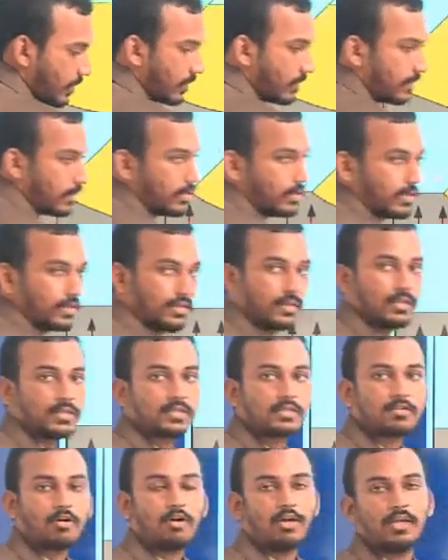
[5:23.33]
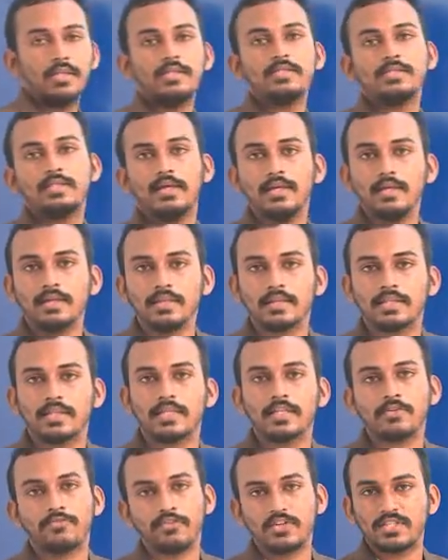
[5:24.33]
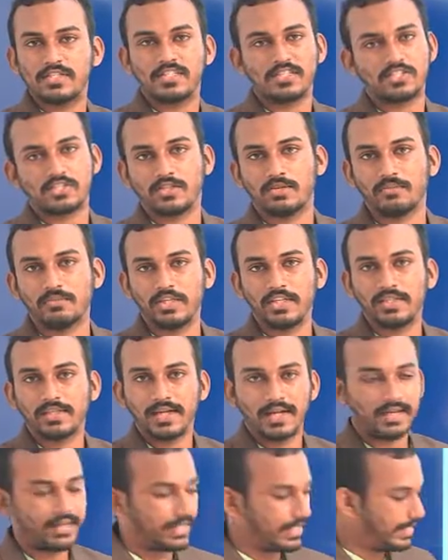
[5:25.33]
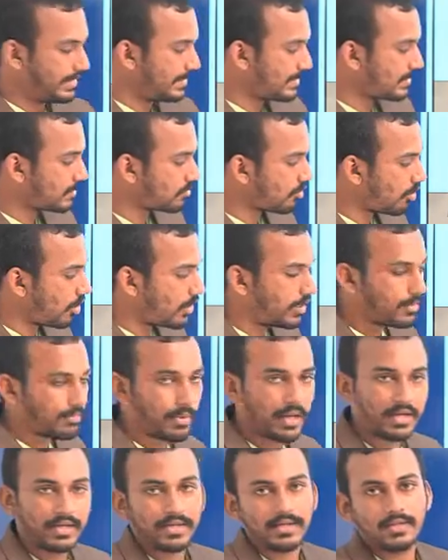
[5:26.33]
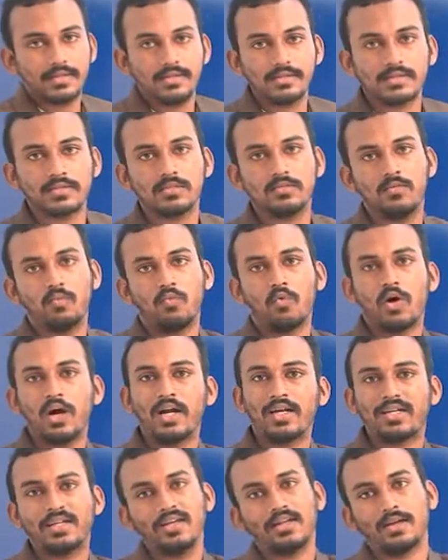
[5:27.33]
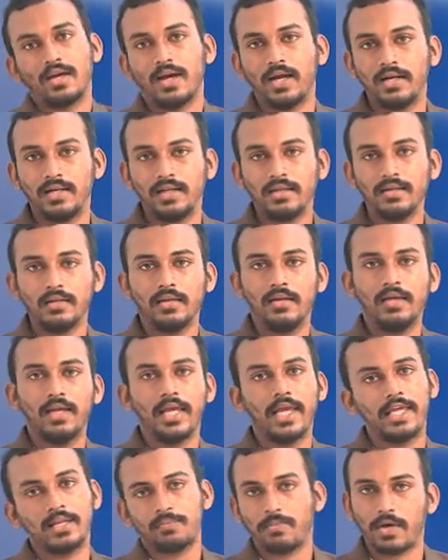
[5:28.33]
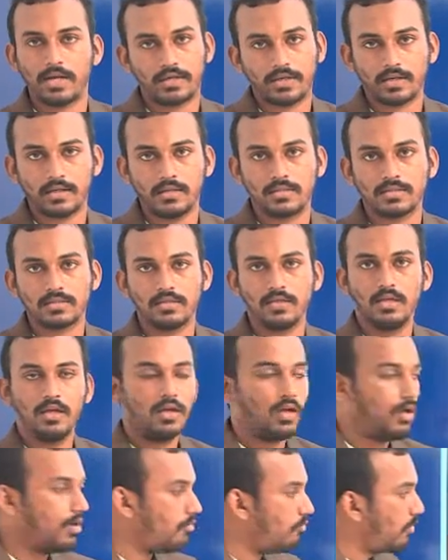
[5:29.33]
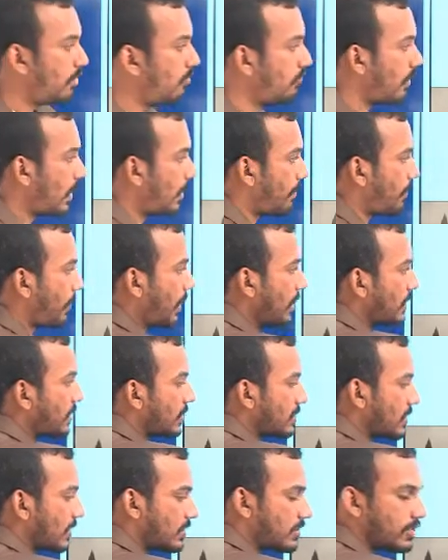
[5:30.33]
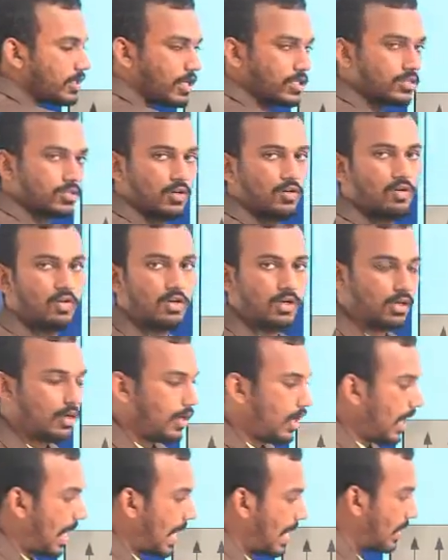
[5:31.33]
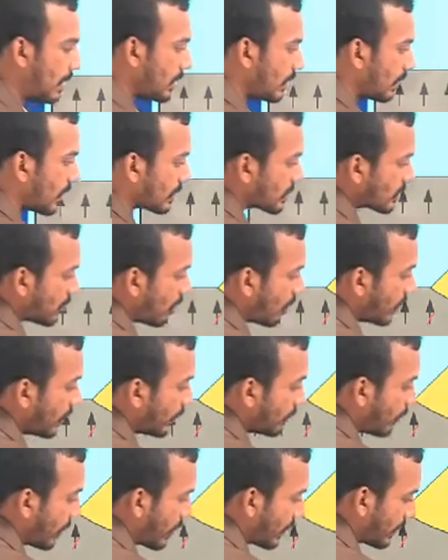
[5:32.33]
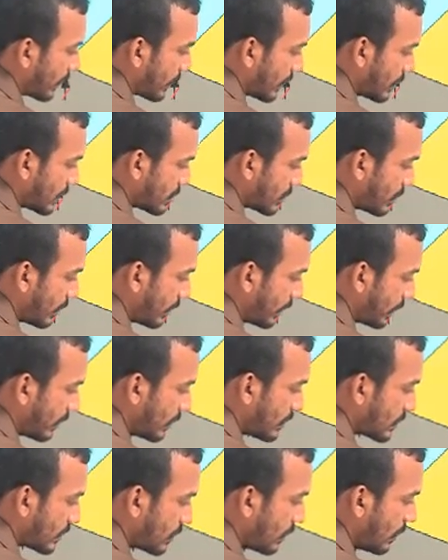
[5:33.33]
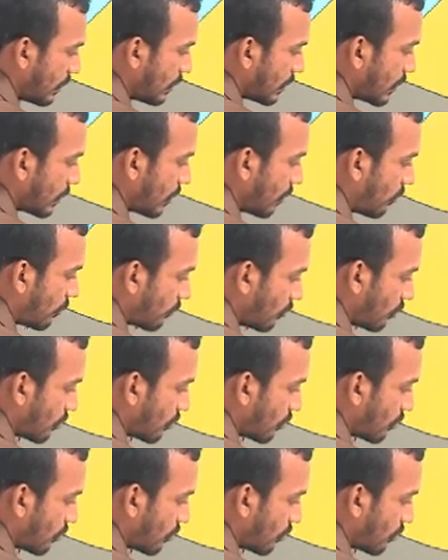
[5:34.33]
Soil is a three-phase system. It contains solid particles, water and air particles. When we apply the surcharge load, all the solid particles settles downwards.